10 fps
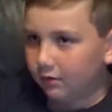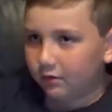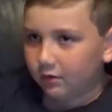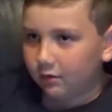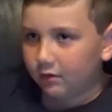
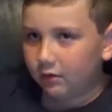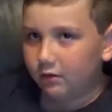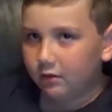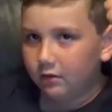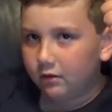
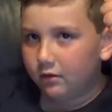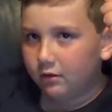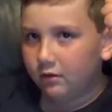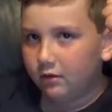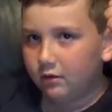
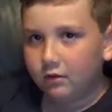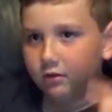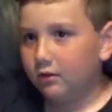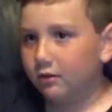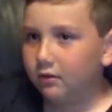
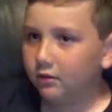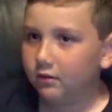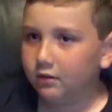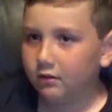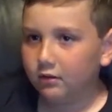
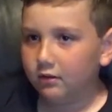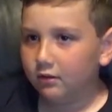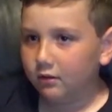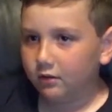Nobody speaks.